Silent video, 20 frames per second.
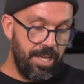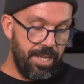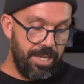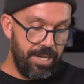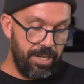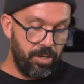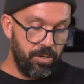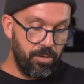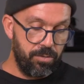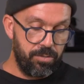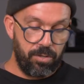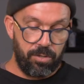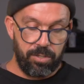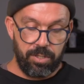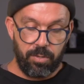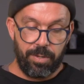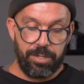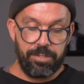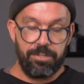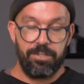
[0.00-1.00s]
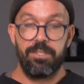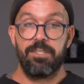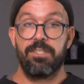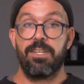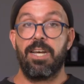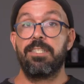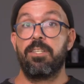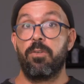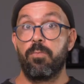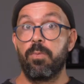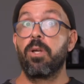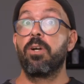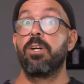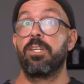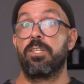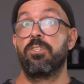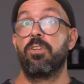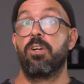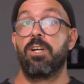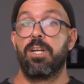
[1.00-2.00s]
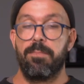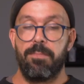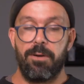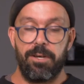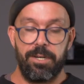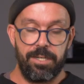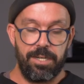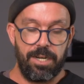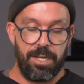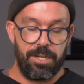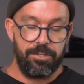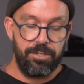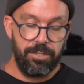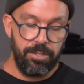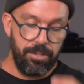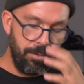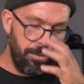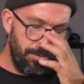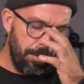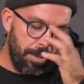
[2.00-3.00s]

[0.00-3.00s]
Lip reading: and it goes all the way to the sides, and we're going to talk about it now too.